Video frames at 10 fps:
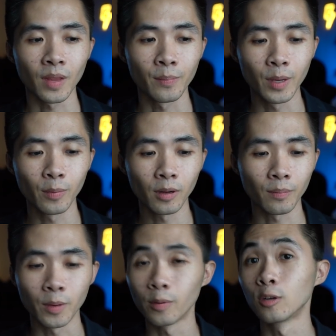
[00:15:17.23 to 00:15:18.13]
people
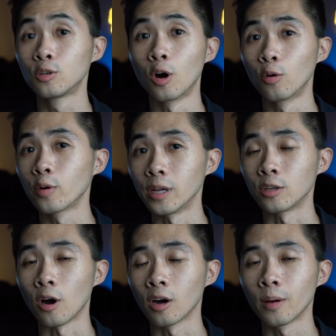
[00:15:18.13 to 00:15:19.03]
people don't really
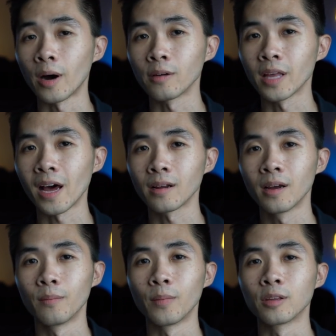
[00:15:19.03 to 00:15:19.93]
talk about
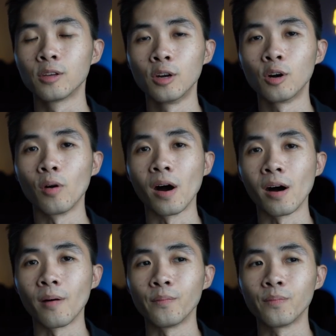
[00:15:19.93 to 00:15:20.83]
that, but you know,
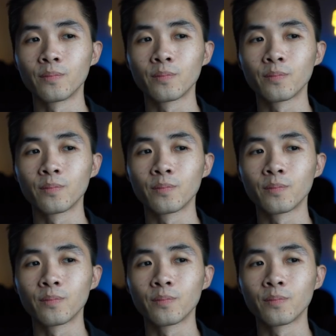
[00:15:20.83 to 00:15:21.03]
um,